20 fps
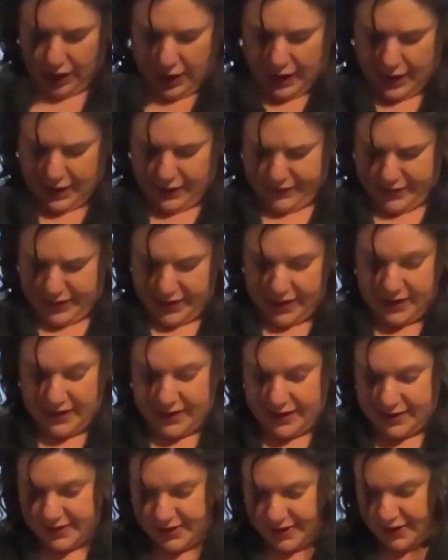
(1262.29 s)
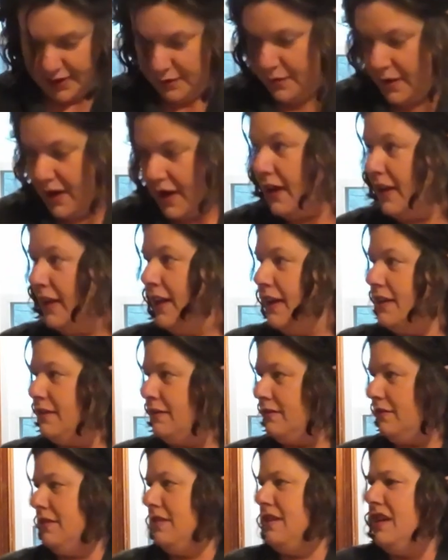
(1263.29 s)
I haven't done this in a while. I
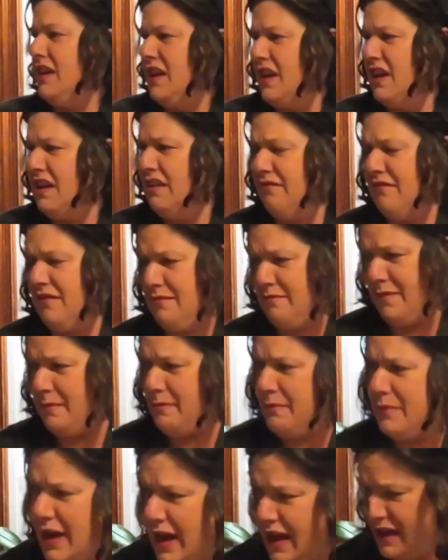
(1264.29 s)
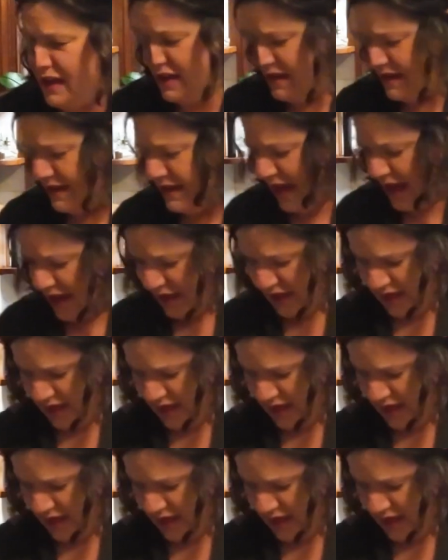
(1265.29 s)
don't remember how to say